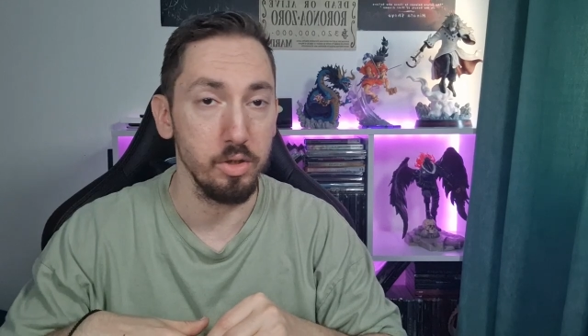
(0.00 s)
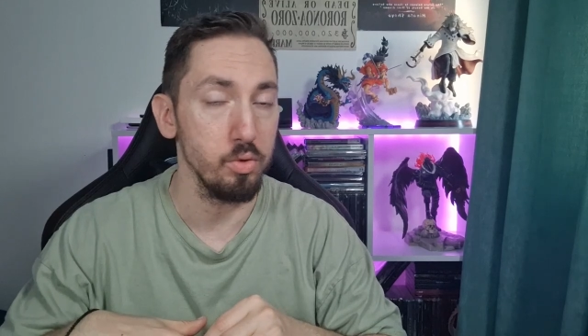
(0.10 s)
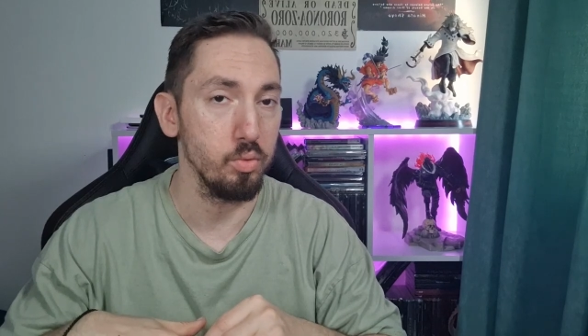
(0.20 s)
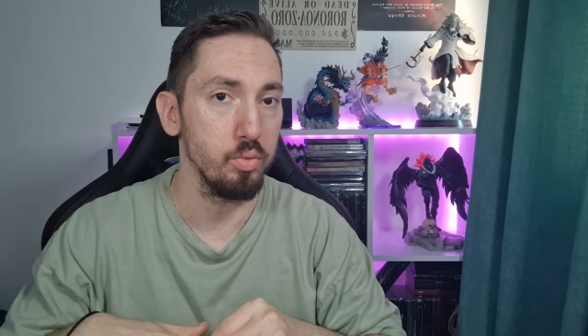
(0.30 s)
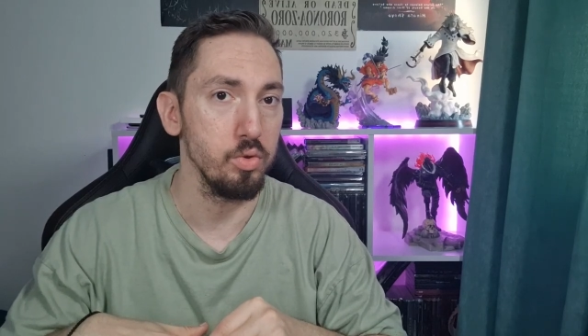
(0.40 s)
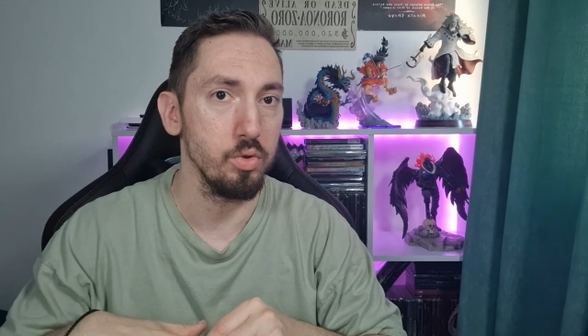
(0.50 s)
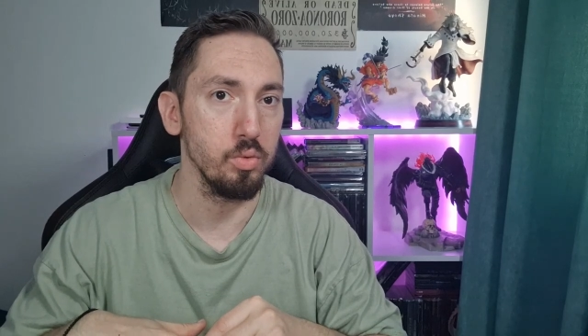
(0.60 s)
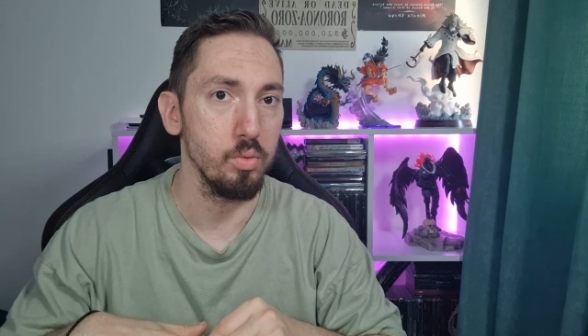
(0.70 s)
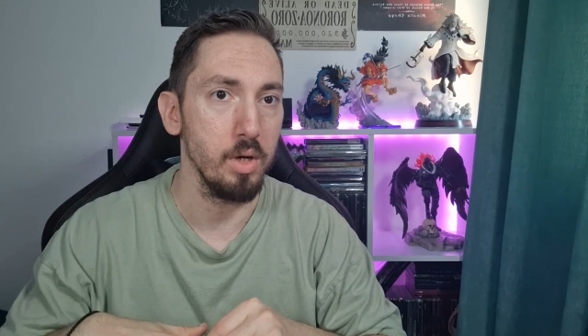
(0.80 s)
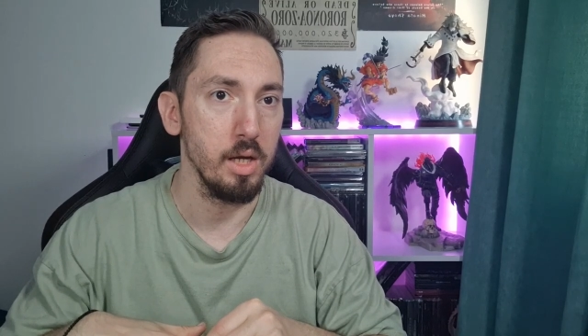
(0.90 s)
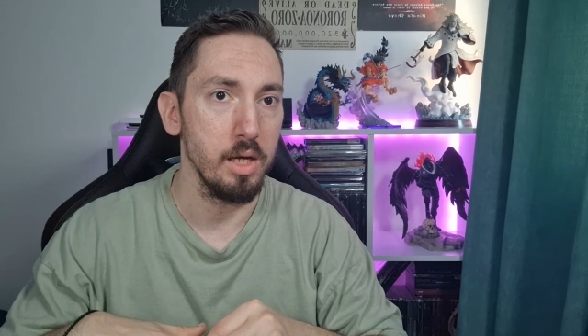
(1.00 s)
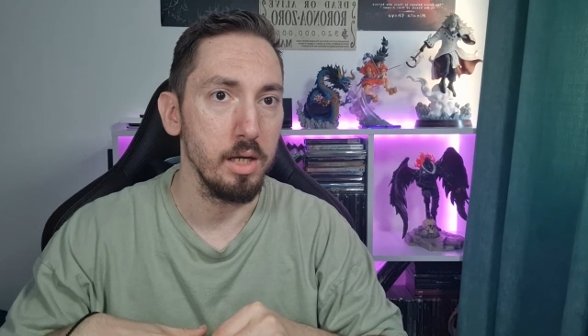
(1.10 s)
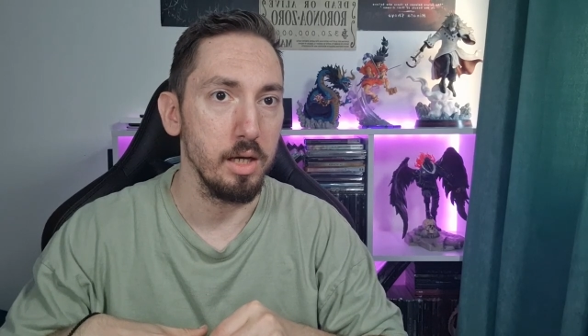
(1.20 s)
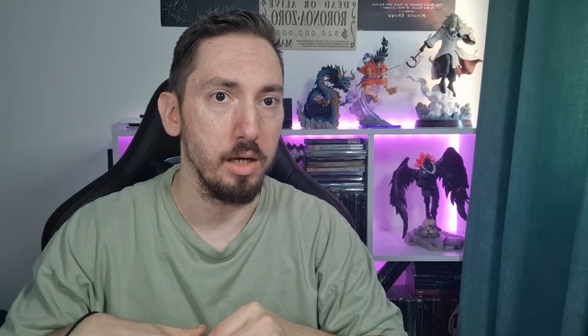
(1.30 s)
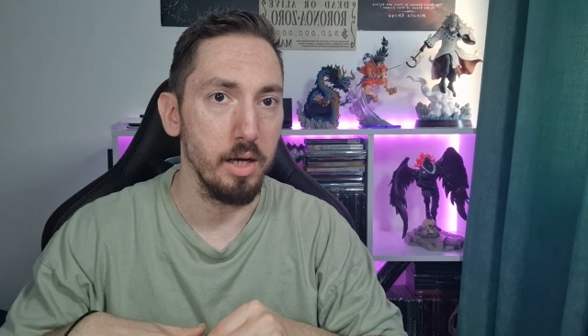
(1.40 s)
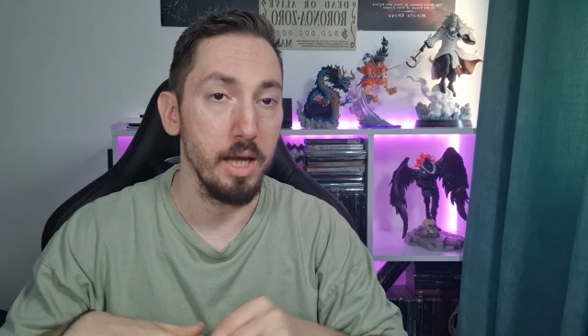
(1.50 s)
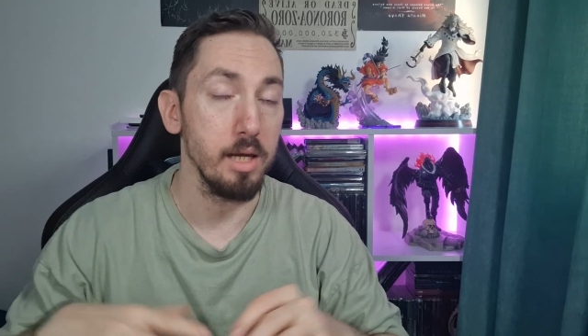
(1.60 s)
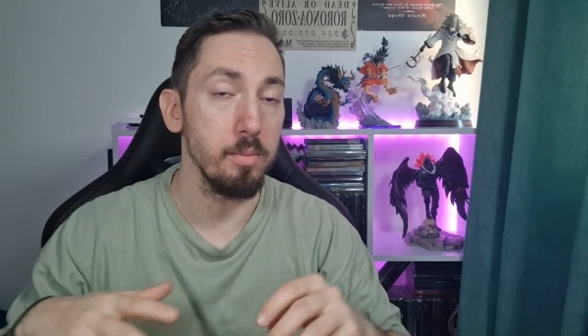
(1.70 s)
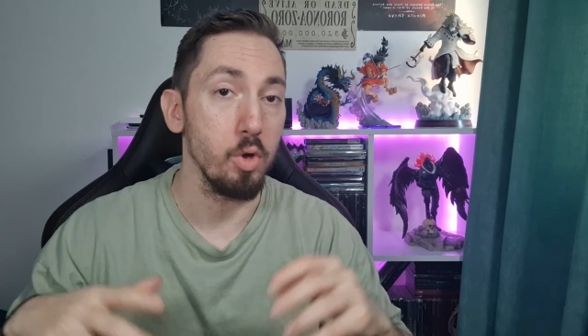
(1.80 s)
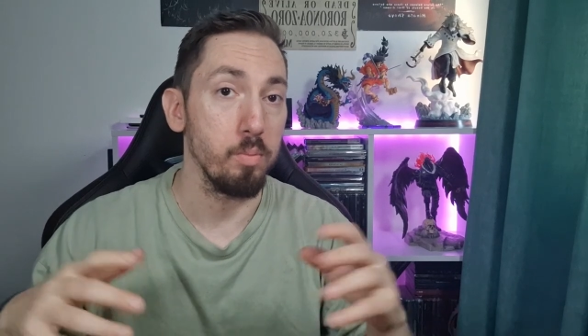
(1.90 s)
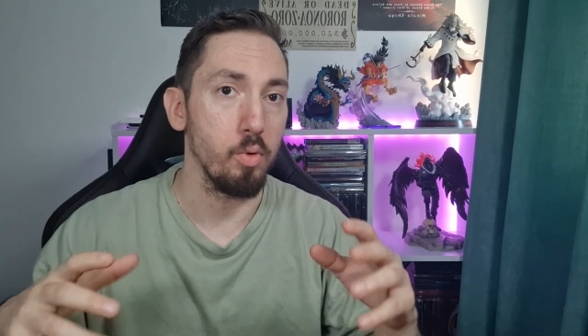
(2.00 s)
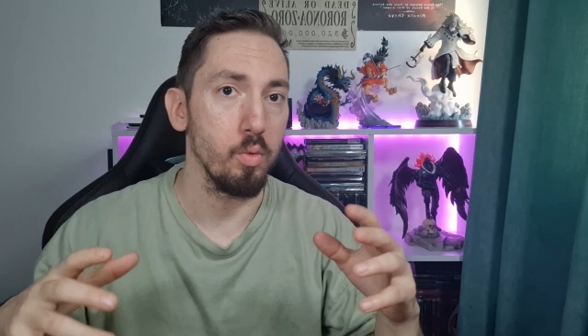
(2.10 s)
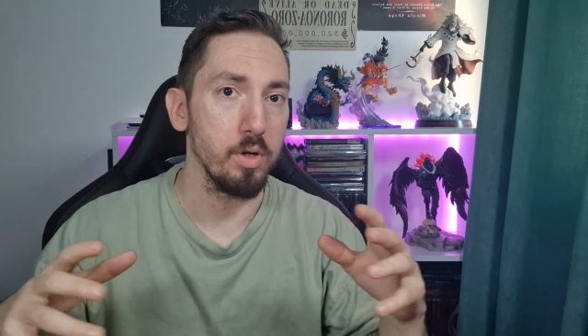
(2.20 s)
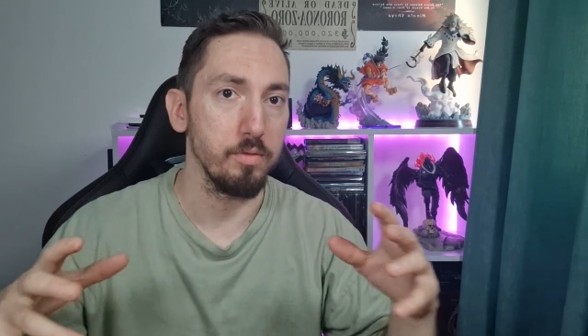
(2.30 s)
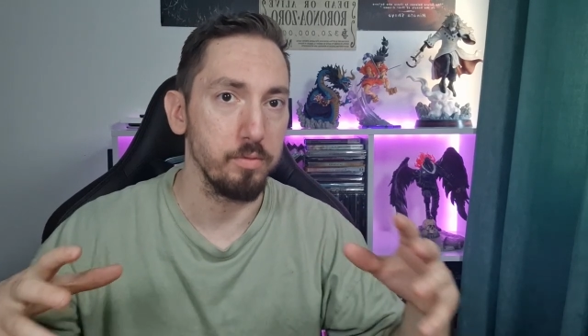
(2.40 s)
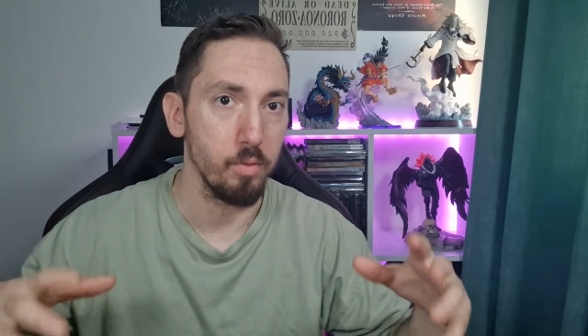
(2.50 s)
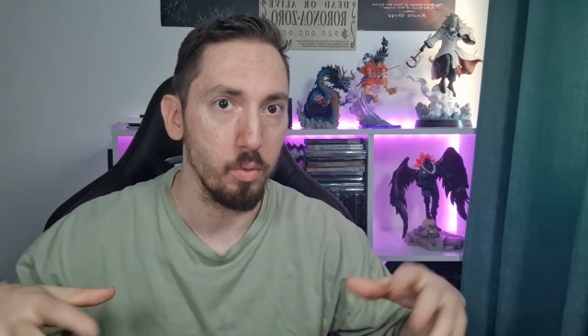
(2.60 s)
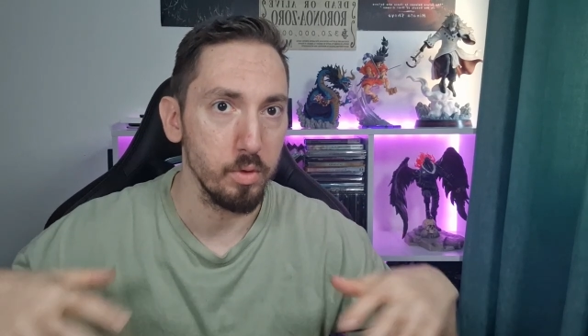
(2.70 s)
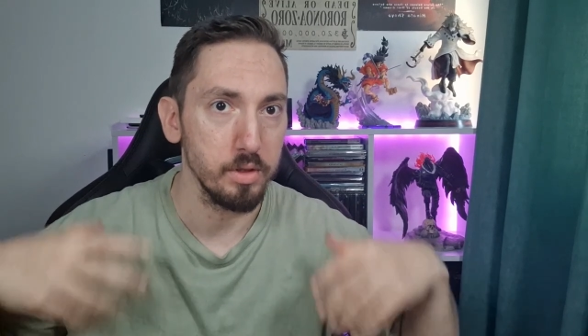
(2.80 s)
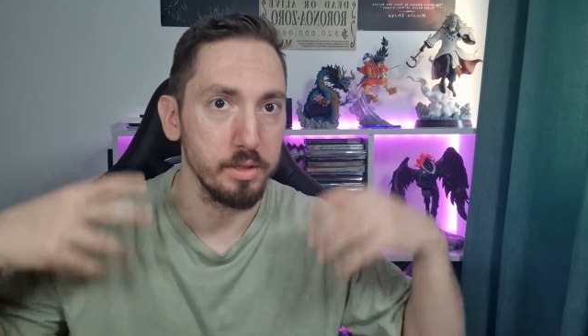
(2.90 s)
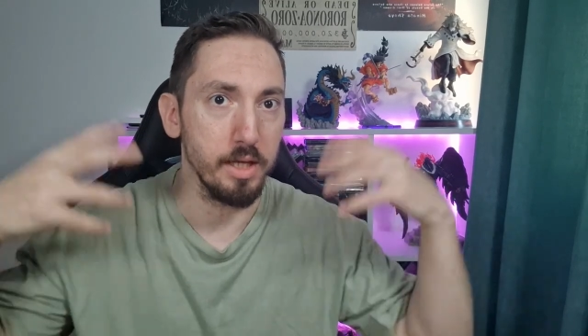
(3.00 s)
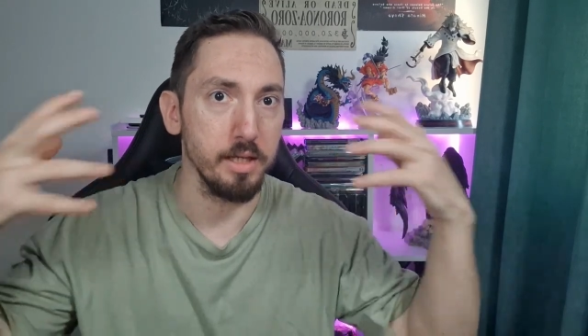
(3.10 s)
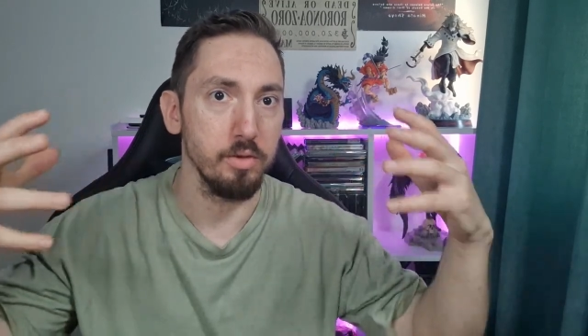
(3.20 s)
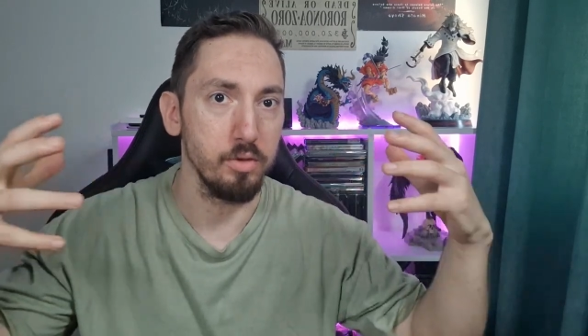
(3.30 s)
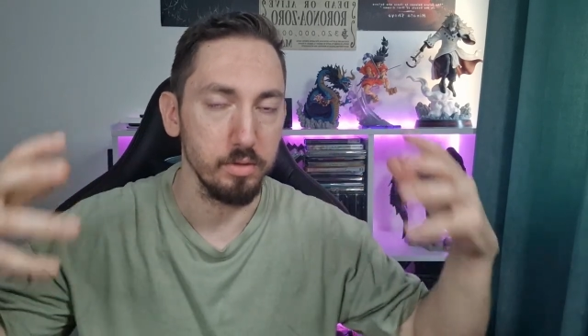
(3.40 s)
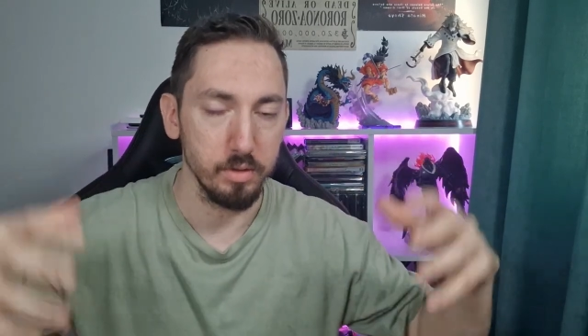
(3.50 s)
new enemy opponent for the